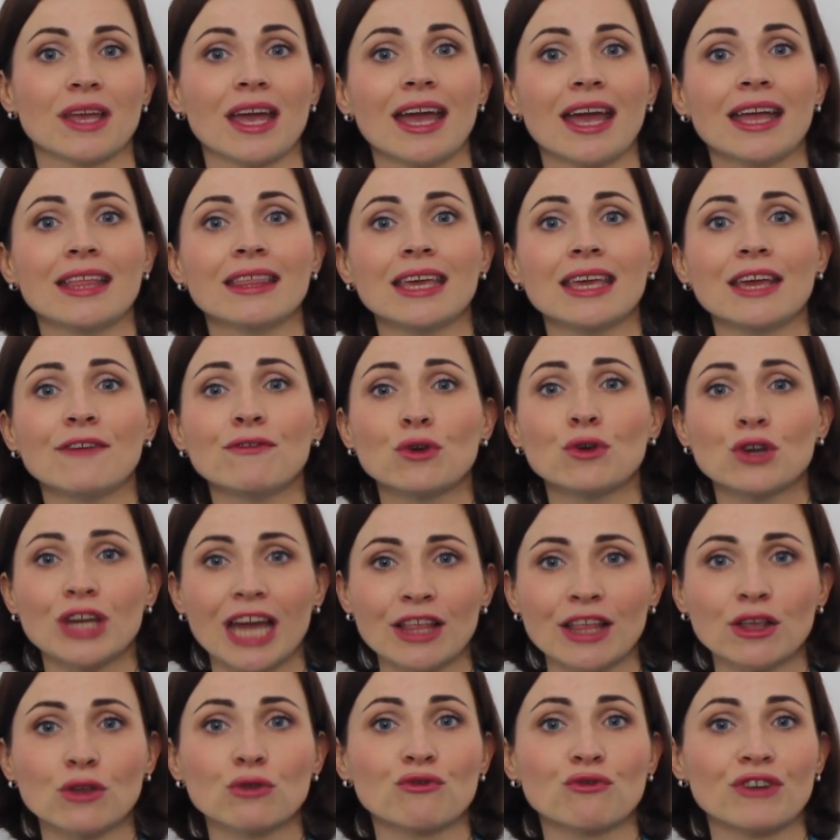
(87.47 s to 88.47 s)
And if you
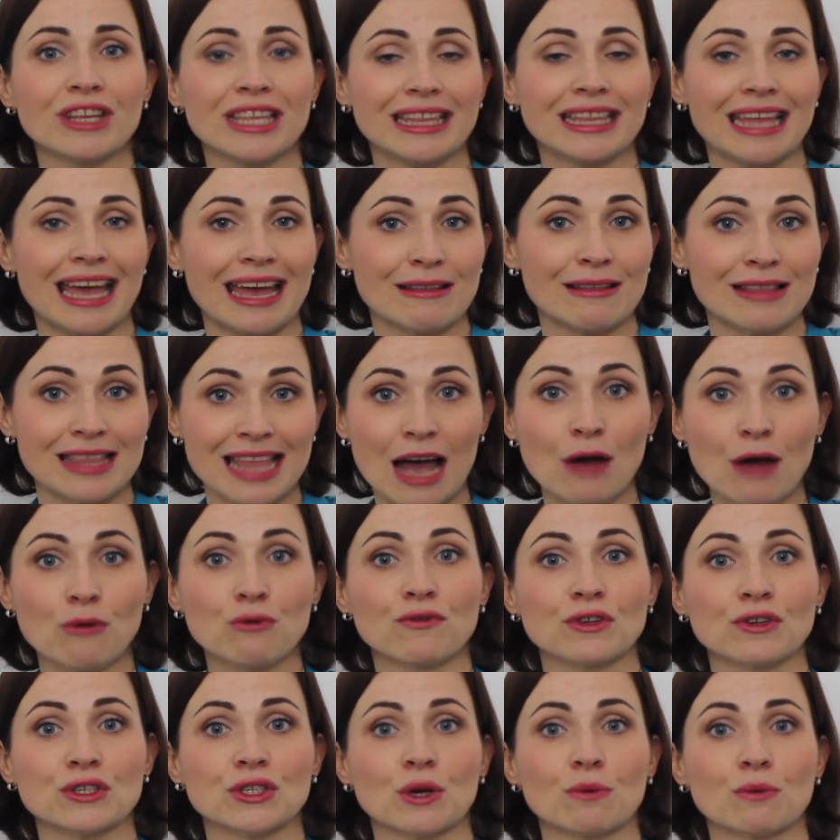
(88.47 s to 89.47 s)
cannot read it aloud
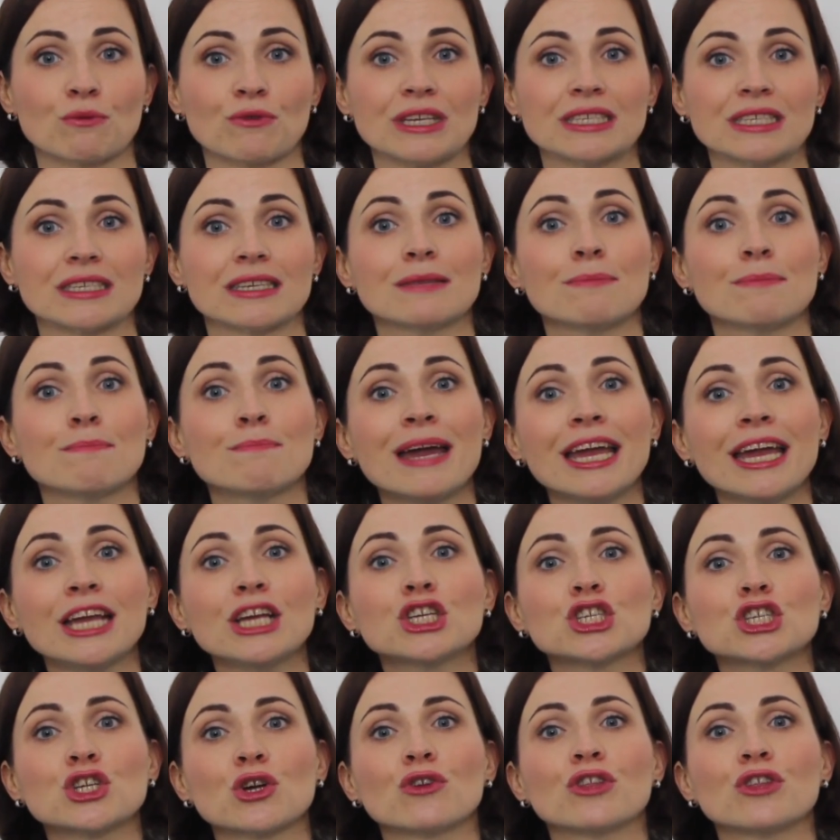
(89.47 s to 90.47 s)
for some reason, make
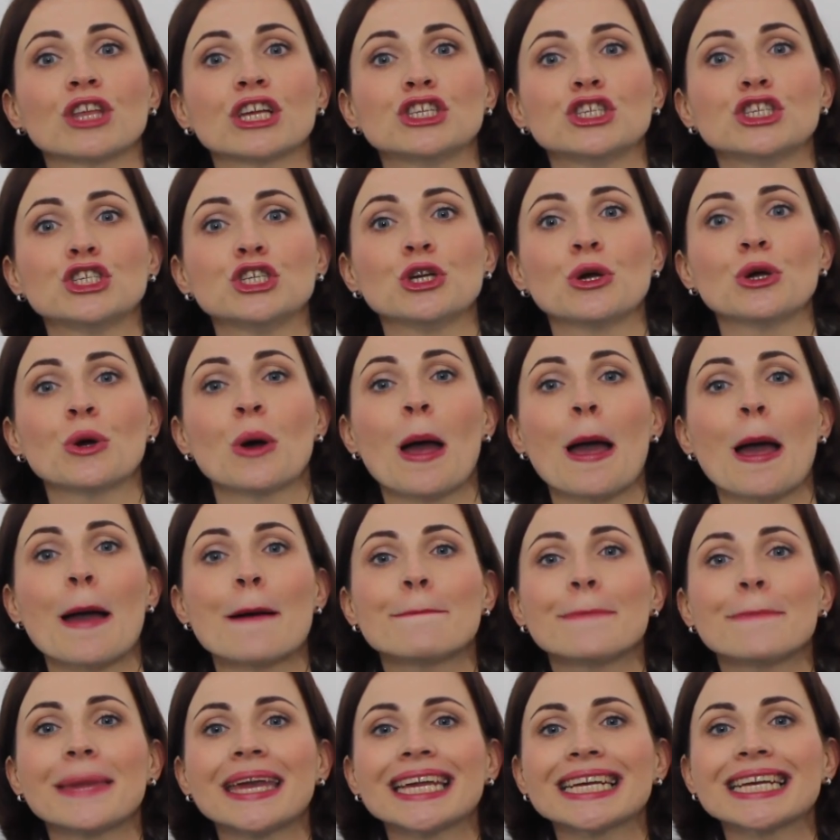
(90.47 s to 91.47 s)
sure that you
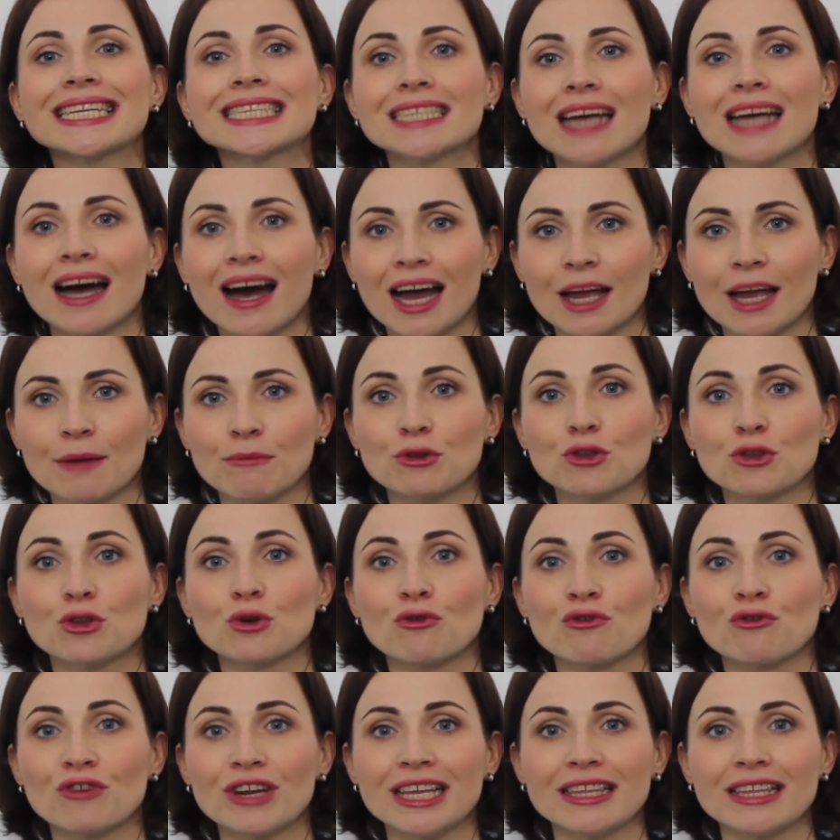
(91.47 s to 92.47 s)
make time
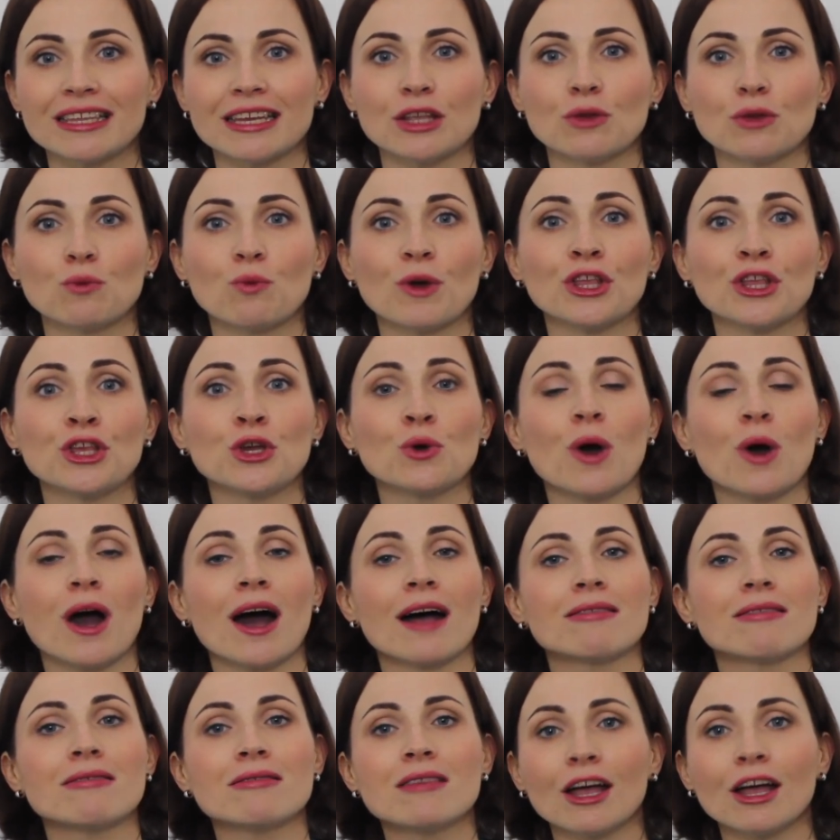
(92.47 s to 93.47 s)
to read it when you
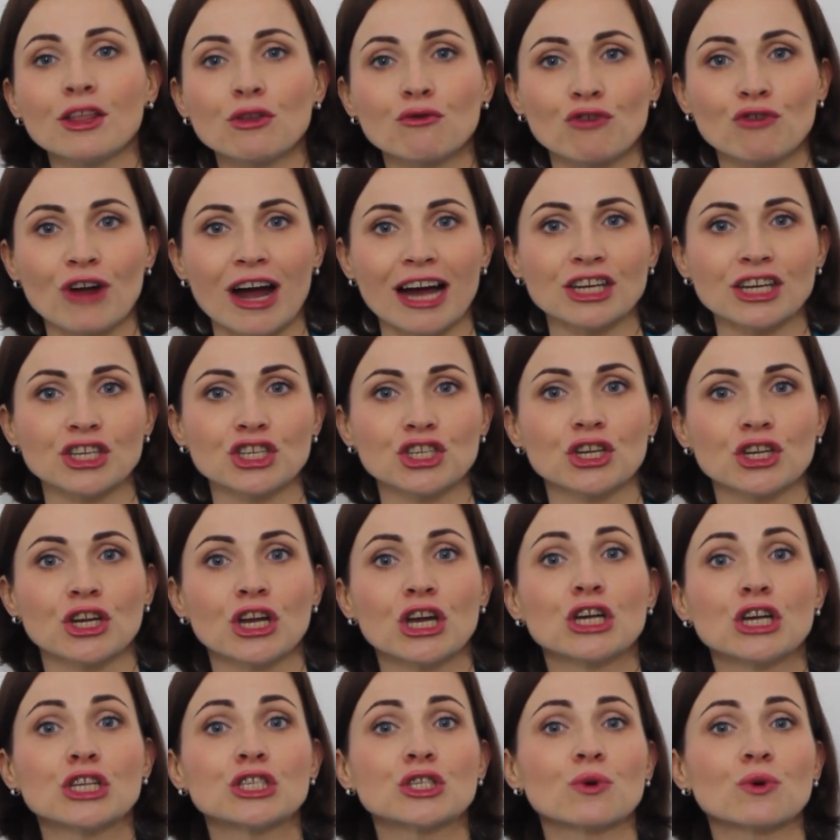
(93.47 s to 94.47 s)
are not rushed,
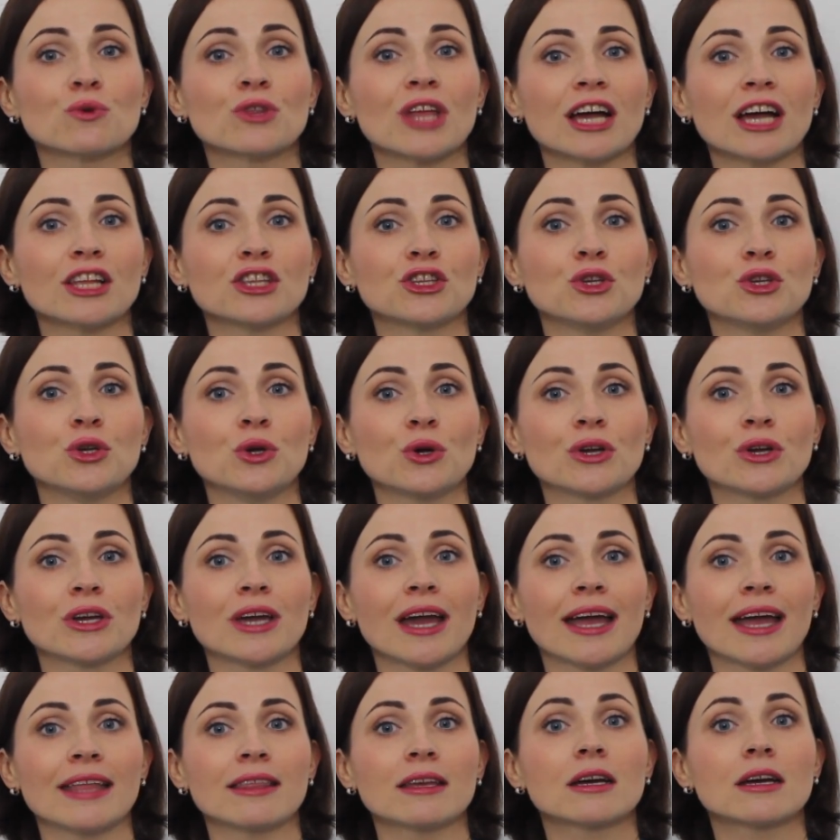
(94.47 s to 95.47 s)
so that you
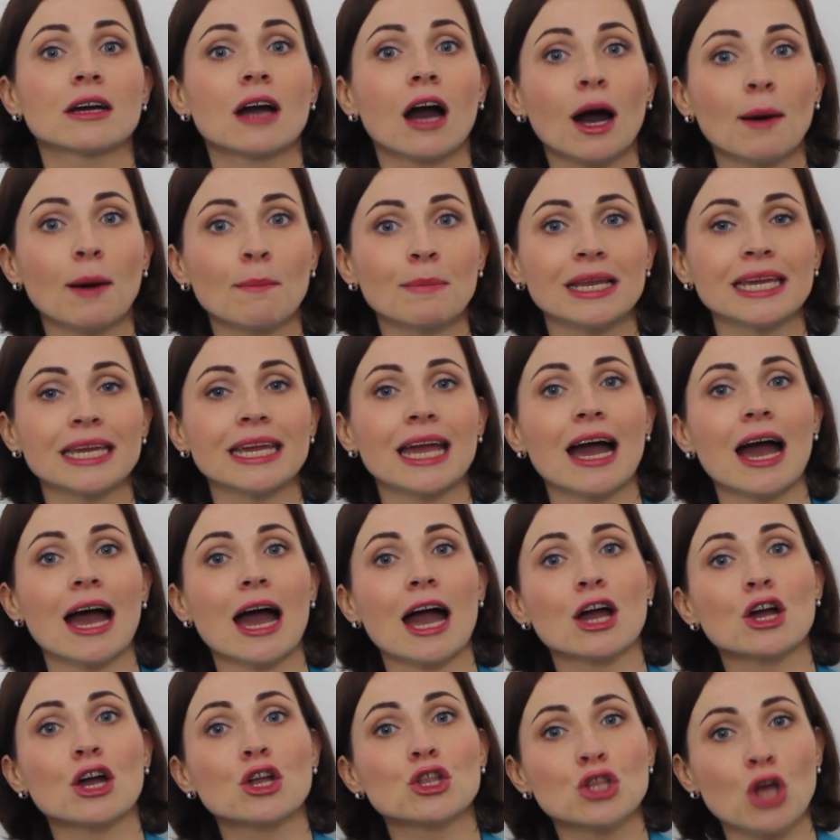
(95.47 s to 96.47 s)
can calmly
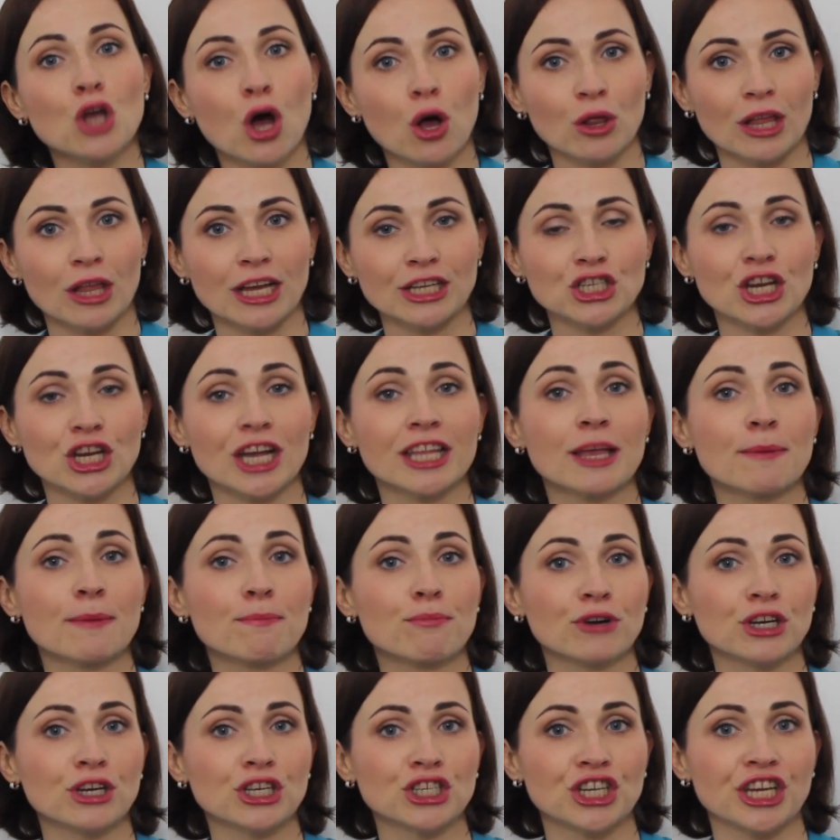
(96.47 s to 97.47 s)
acknowledge and
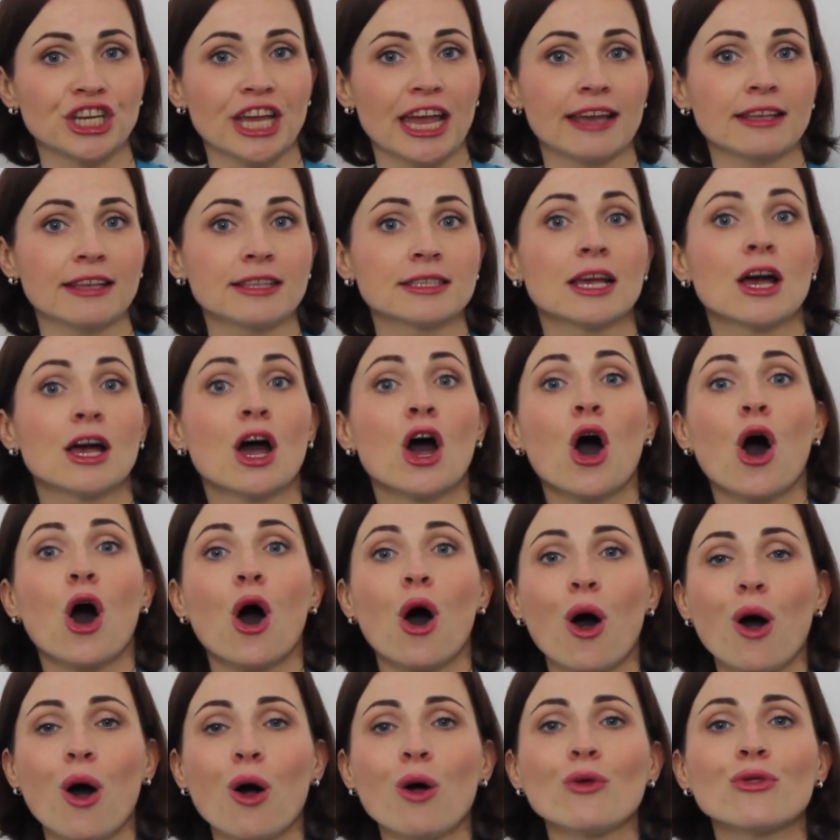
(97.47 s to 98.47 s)
appreciate
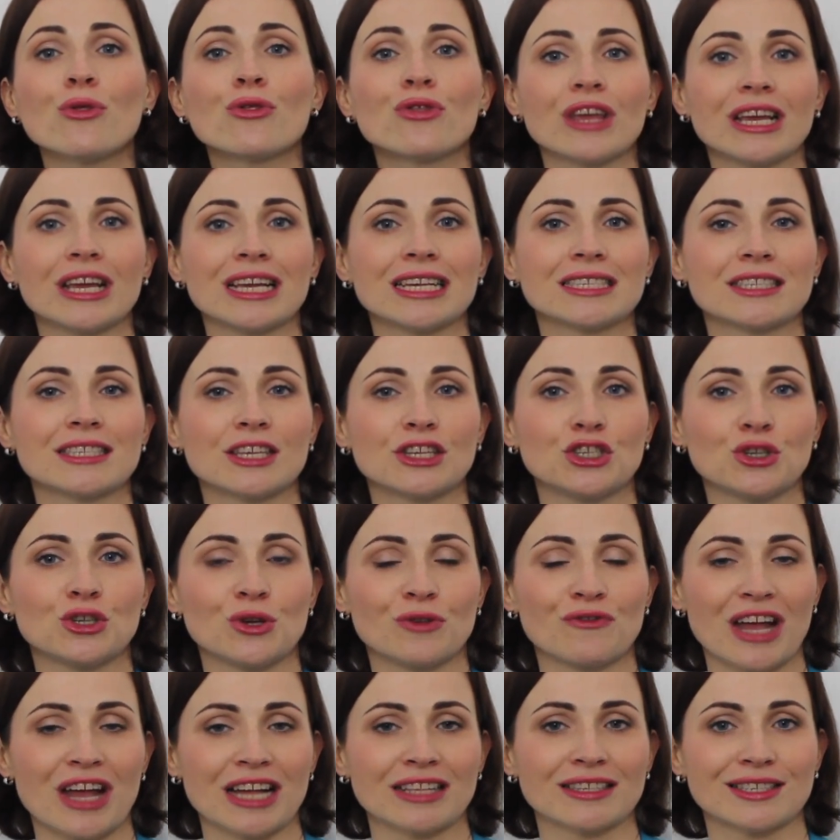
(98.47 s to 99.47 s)
all things that
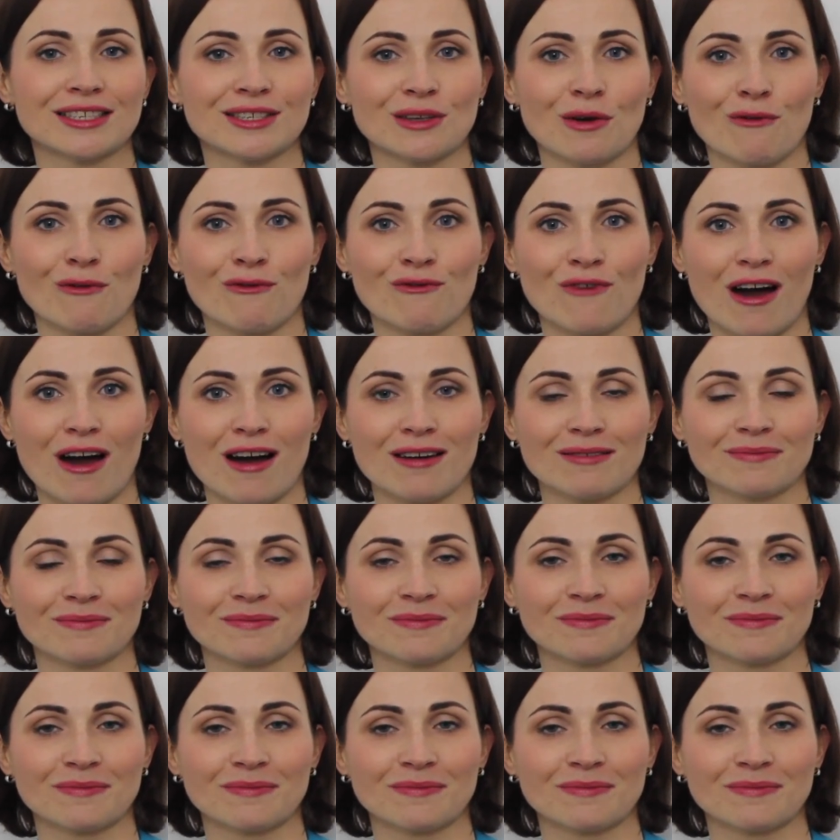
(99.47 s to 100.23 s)
you've done so far.